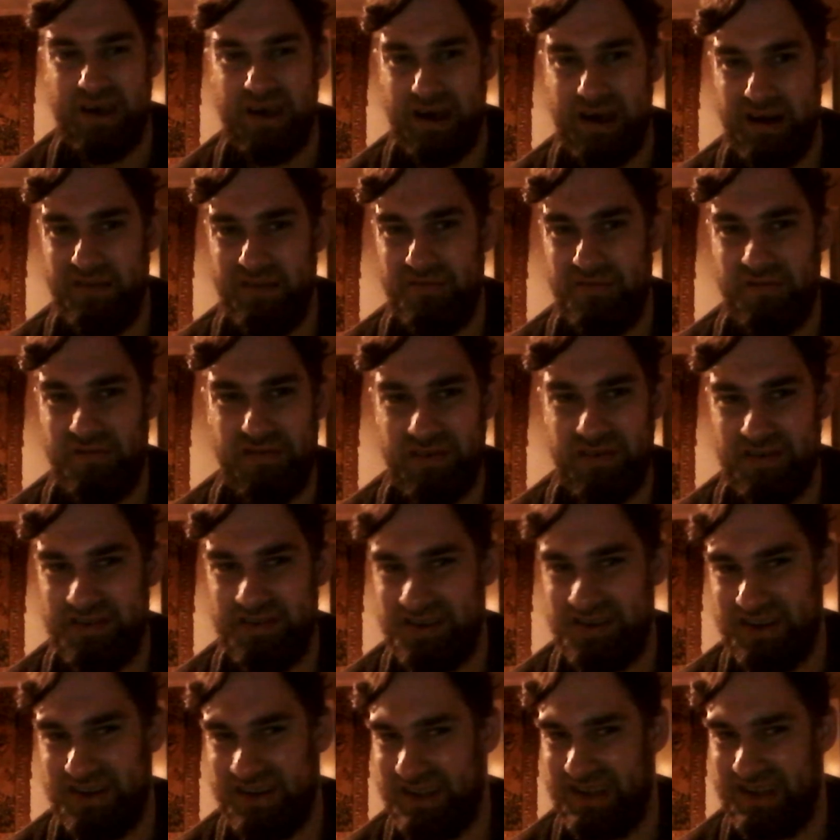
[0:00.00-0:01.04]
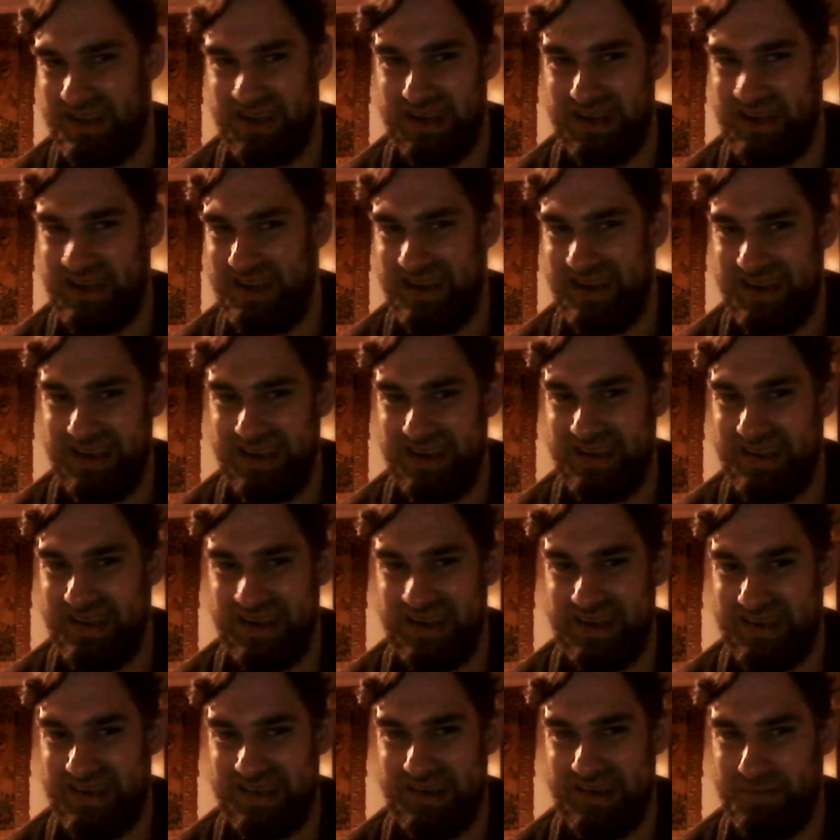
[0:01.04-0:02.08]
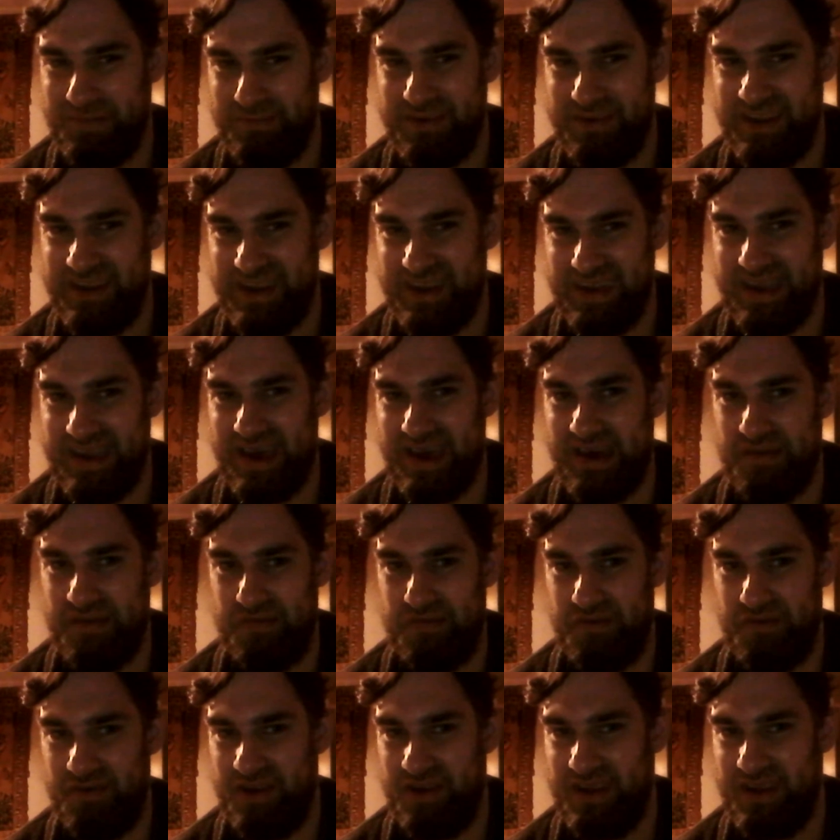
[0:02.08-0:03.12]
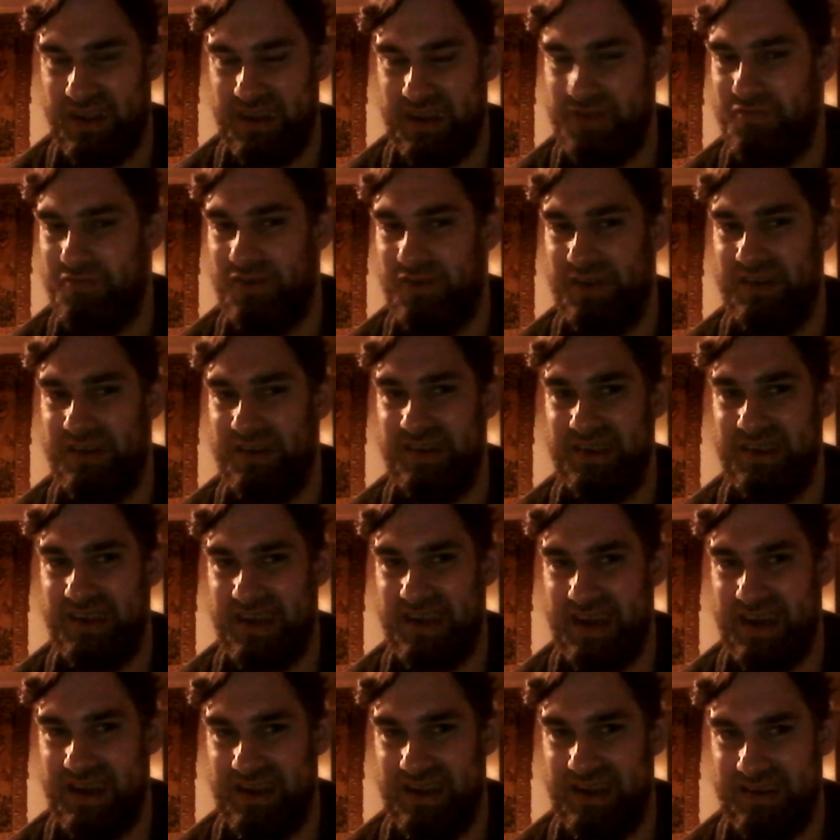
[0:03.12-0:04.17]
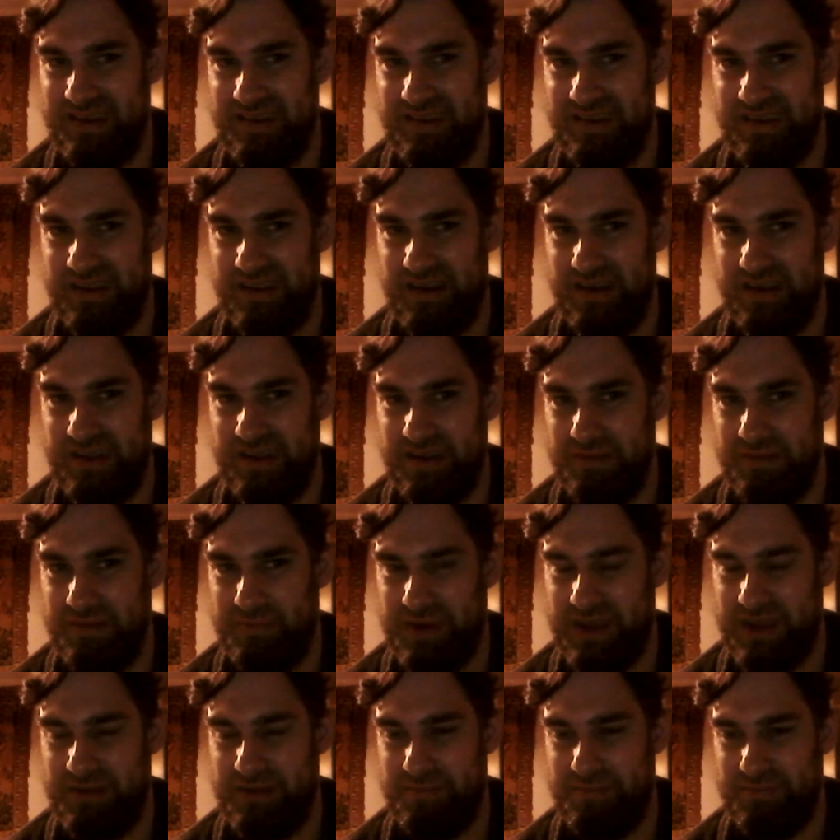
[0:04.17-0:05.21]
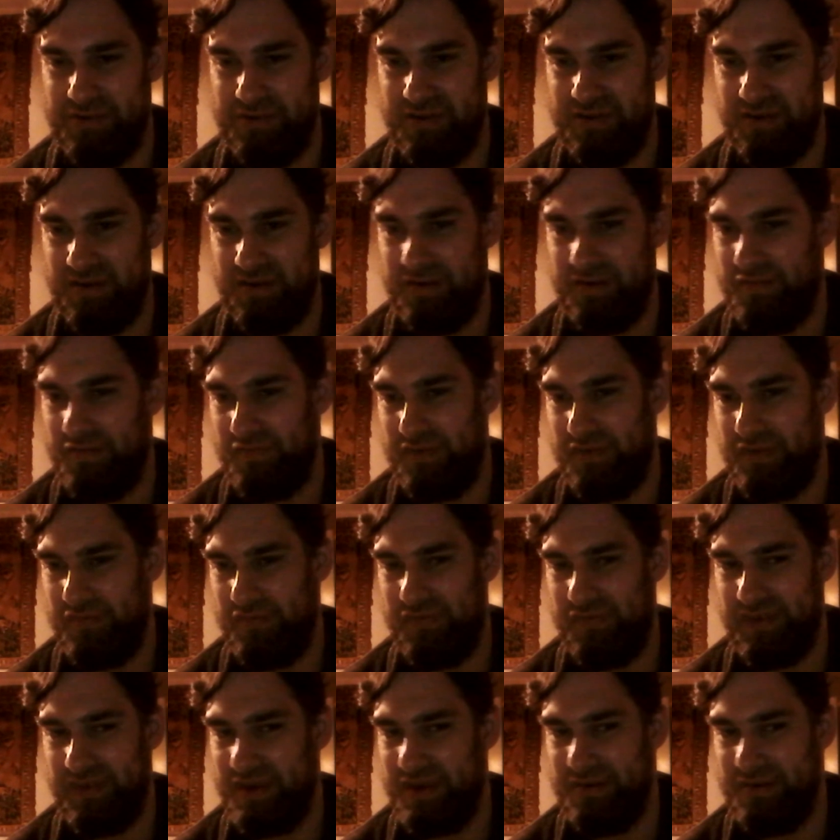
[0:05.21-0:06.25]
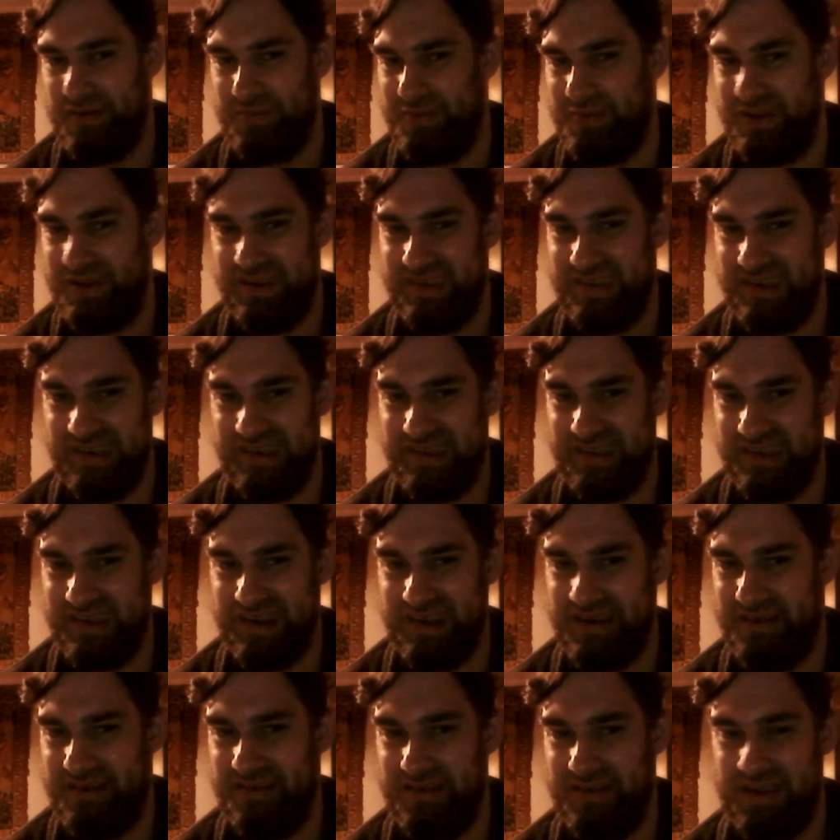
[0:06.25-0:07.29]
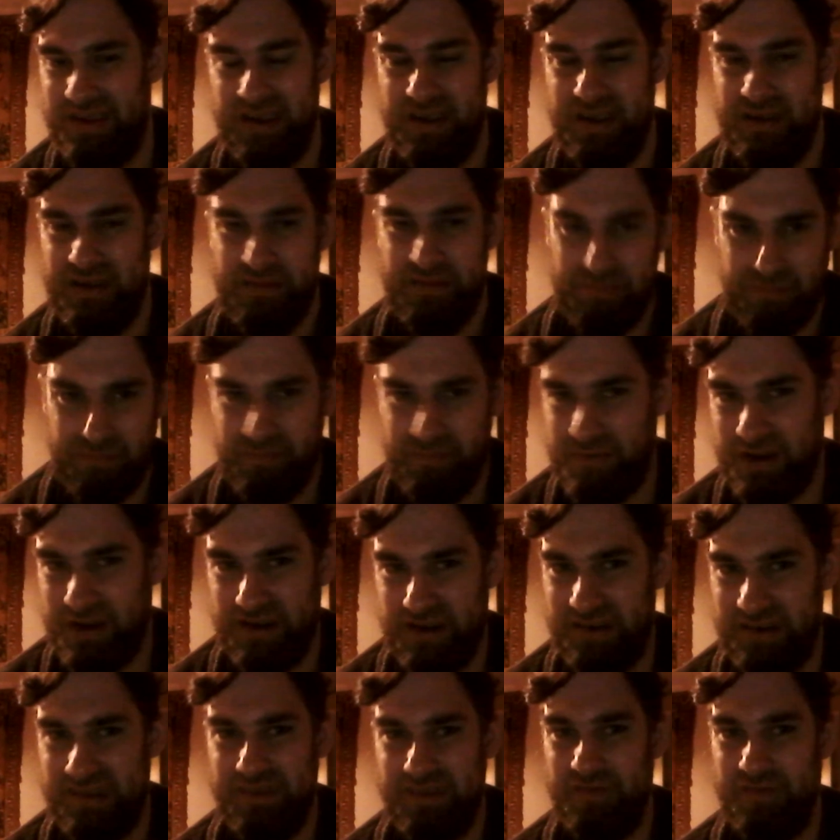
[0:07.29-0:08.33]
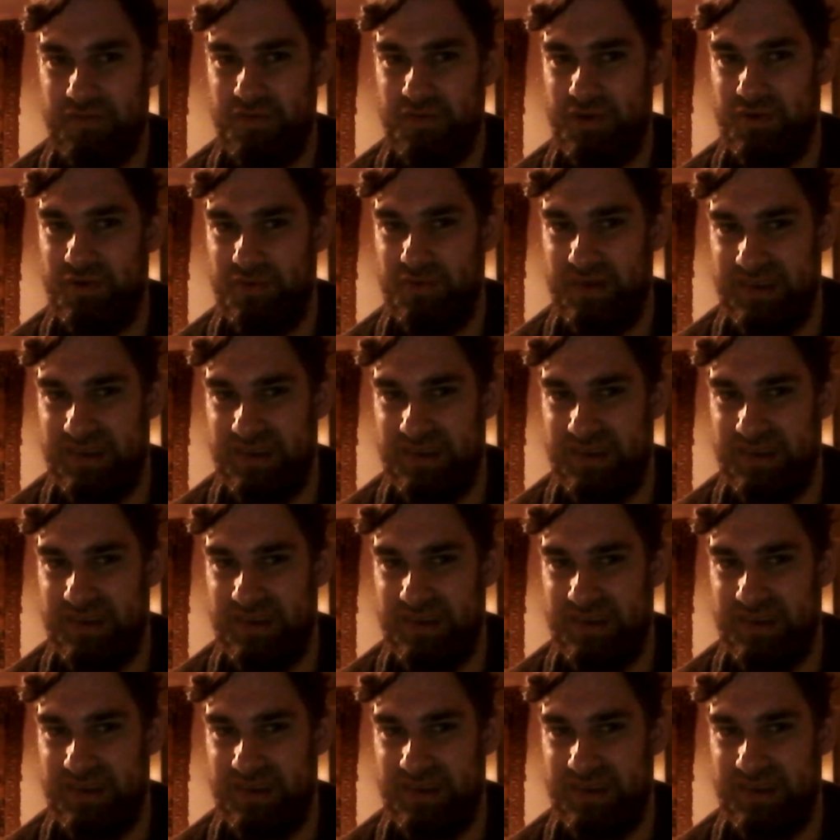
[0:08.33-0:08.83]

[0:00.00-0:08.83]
unfortunately it's a bit naff really once you get into like the main plot of the film. It's no, most of what we